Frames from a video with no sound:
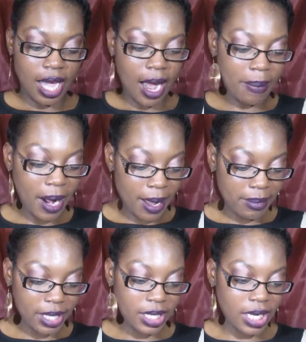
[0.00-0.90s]
I
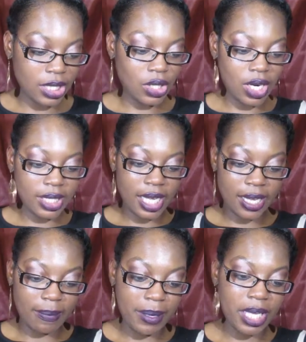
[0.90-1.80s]
probably need to start
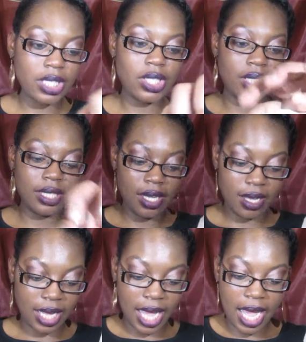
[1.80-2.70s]
taking pictures,
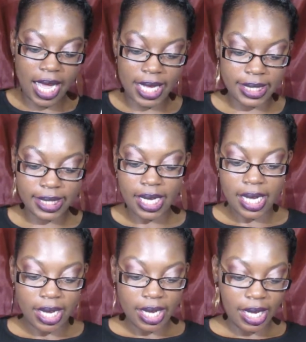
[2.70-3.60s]
guys,
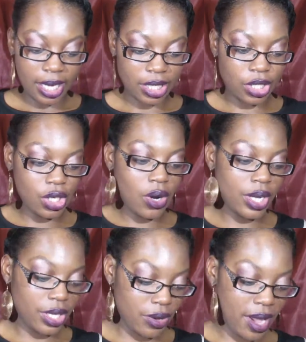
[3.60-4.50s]
and showing you